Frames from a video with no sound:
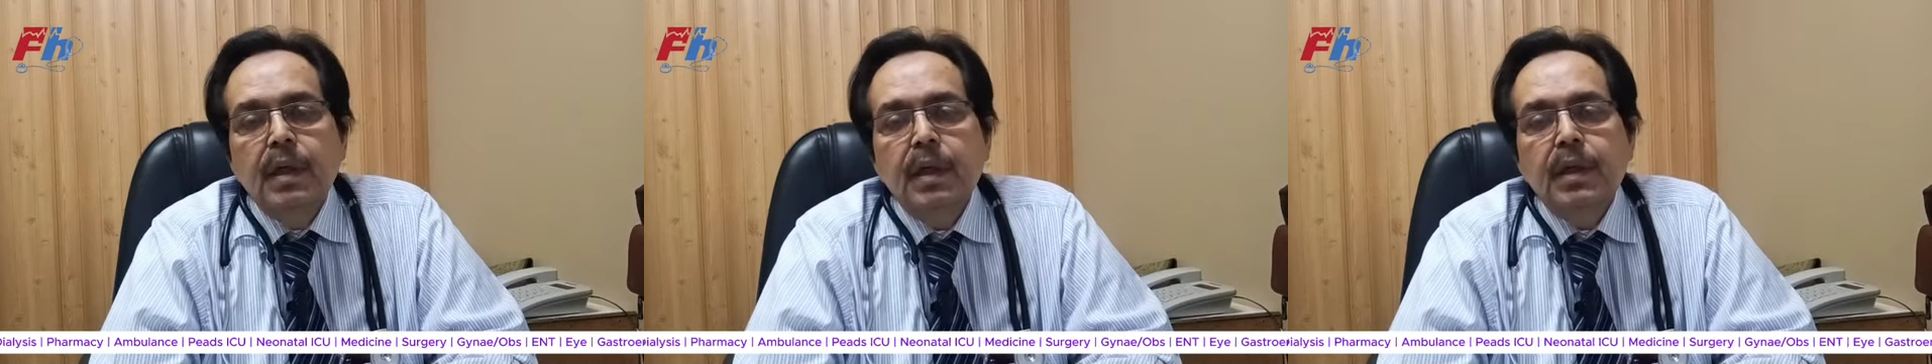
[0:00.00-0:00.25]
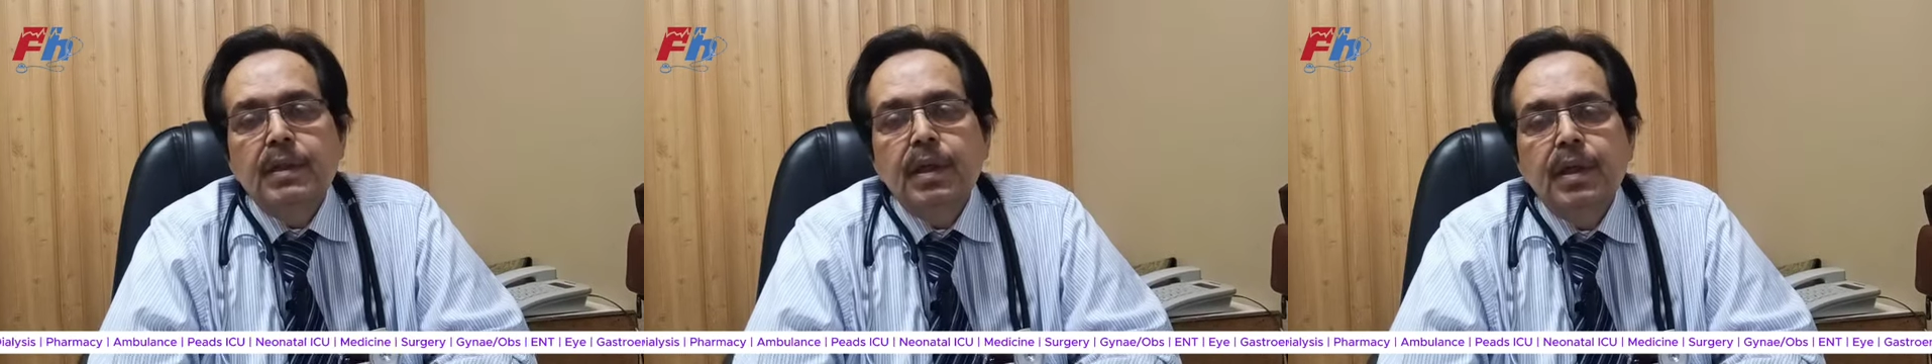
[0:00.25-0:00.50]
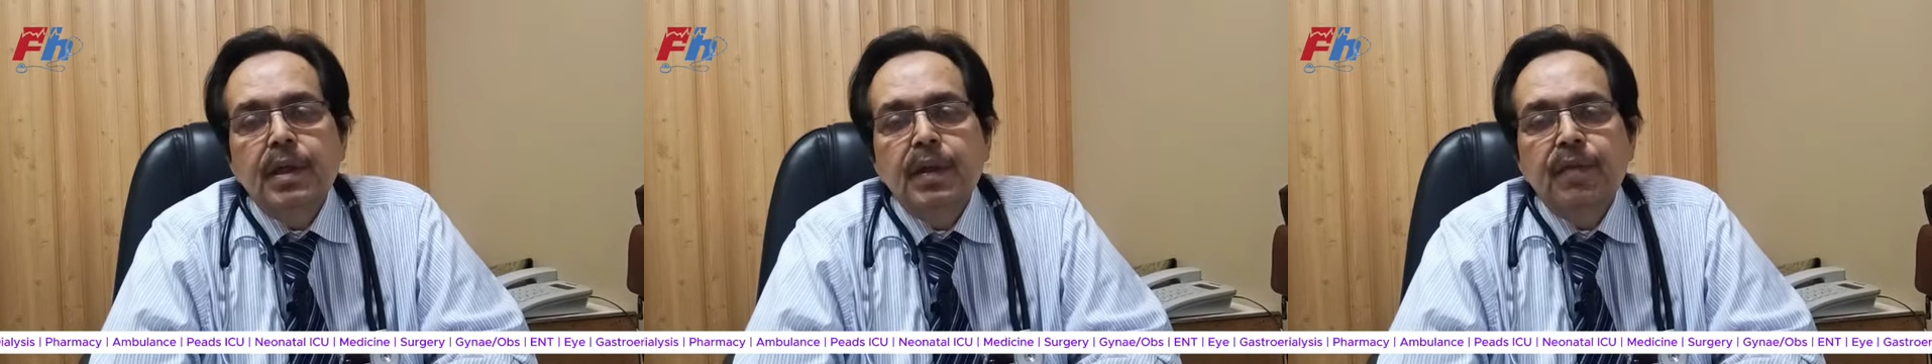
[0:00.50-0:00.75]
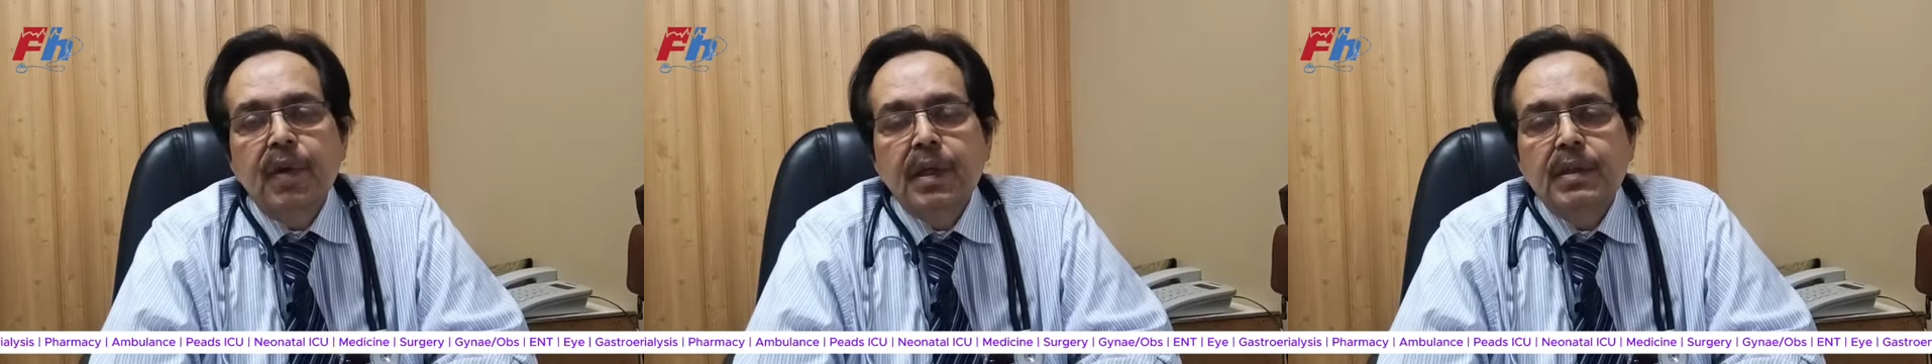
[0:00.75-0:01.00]
acid
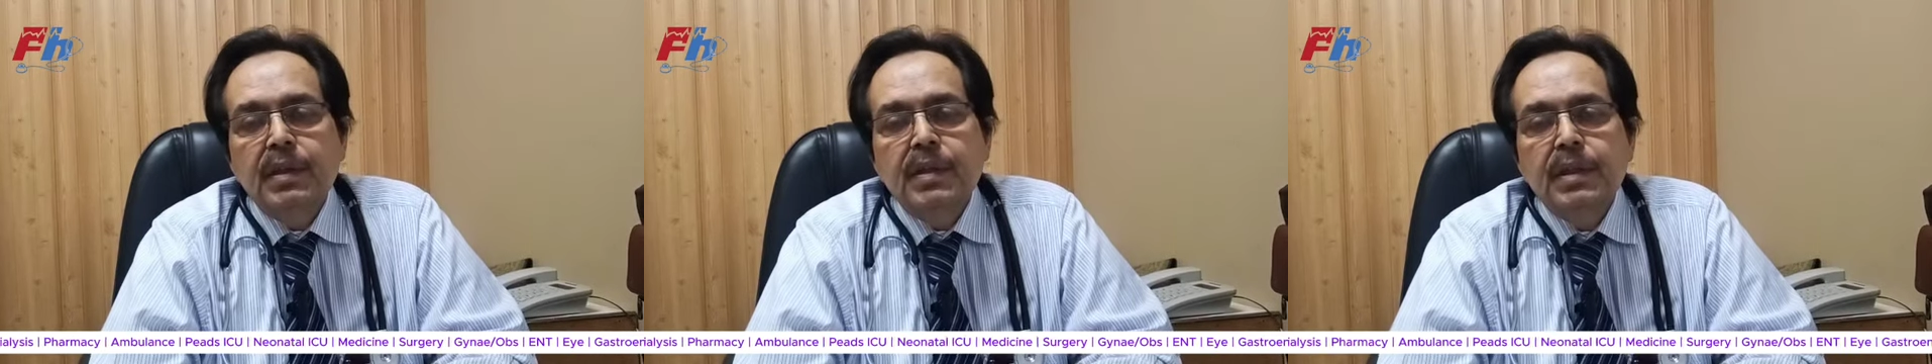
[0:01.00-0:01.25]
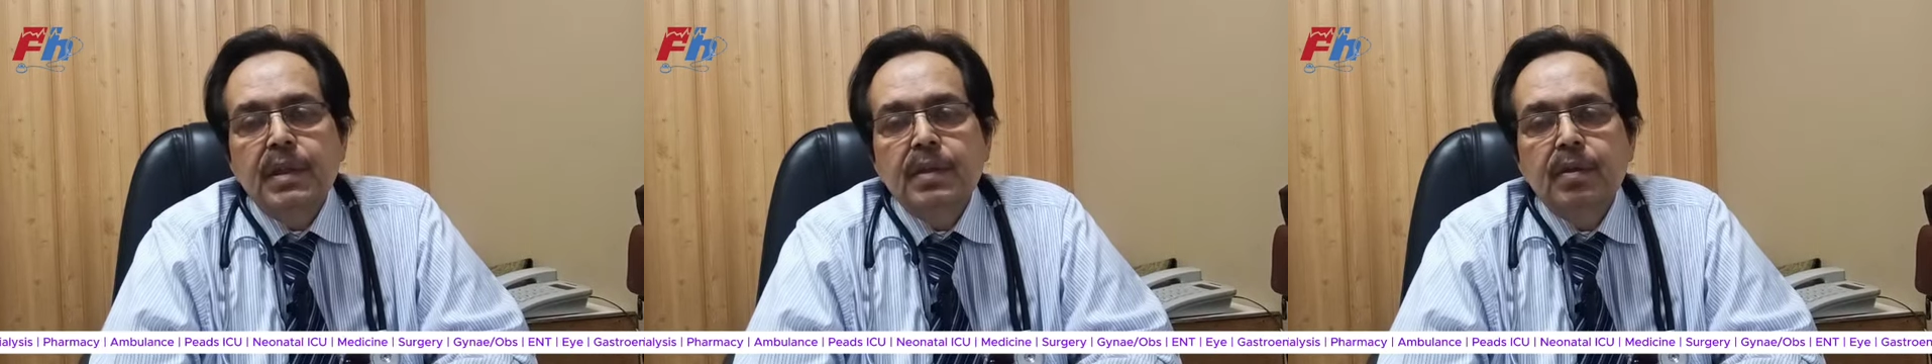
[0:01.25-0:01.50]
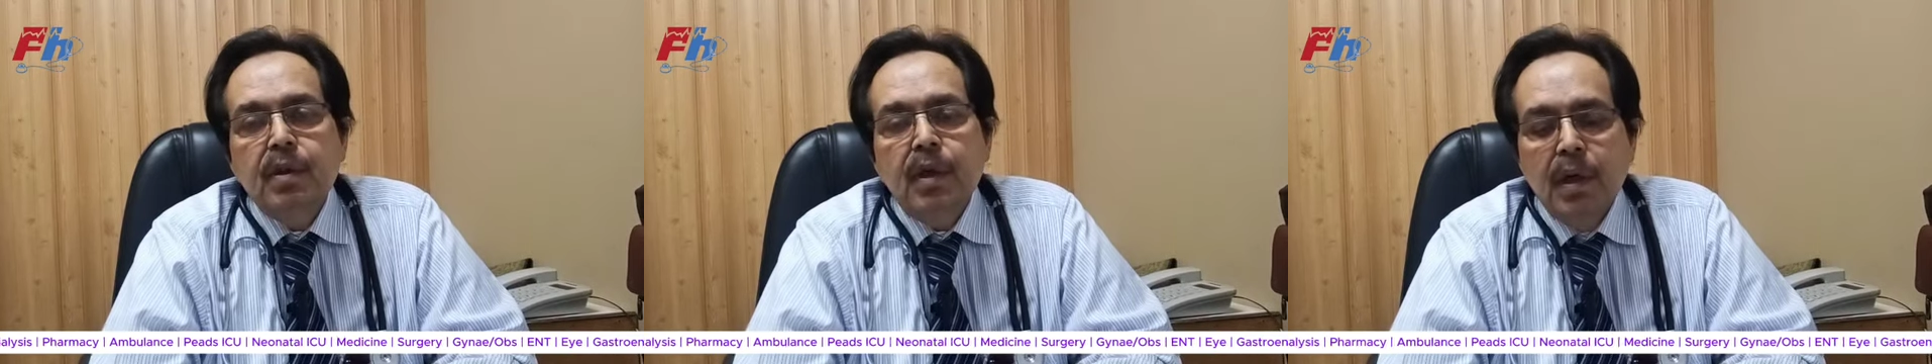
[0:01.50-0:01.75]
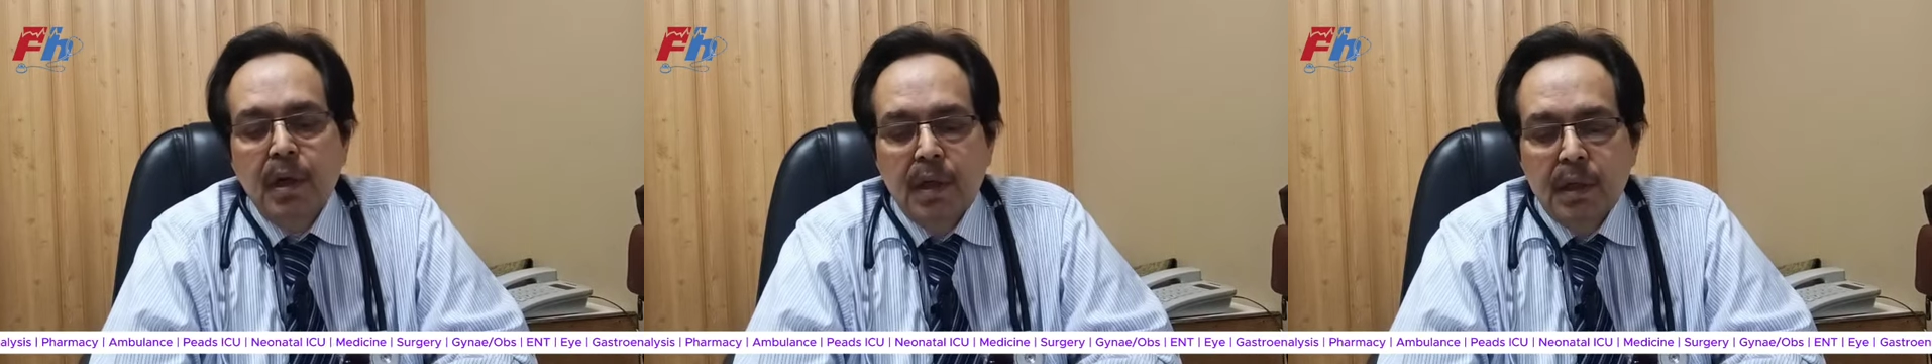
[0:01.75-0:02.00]
reflux disease or
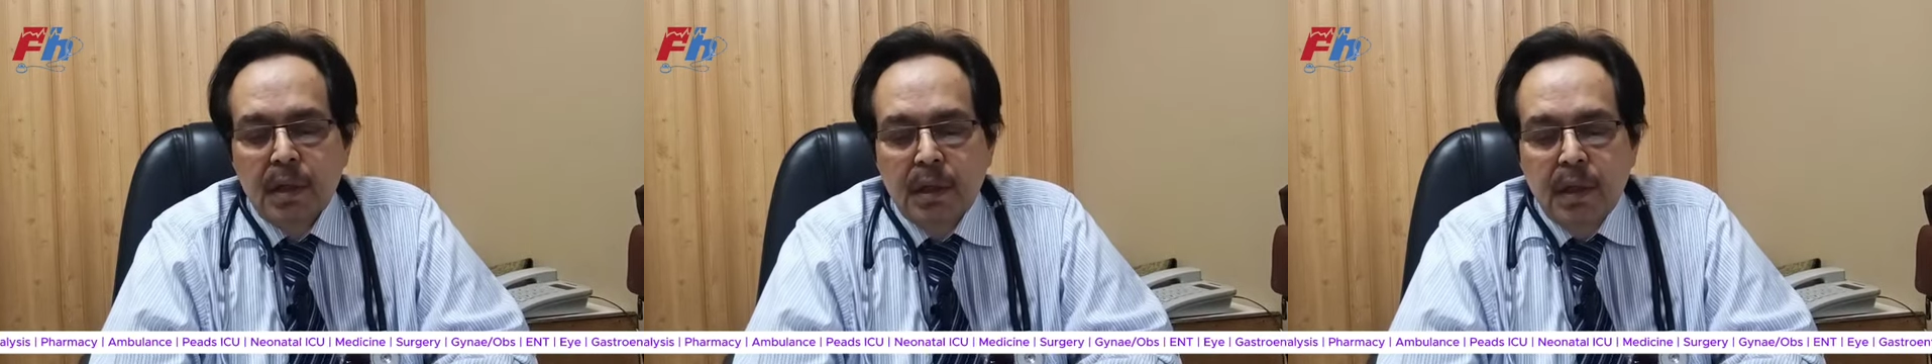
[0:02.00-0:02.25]
GERD,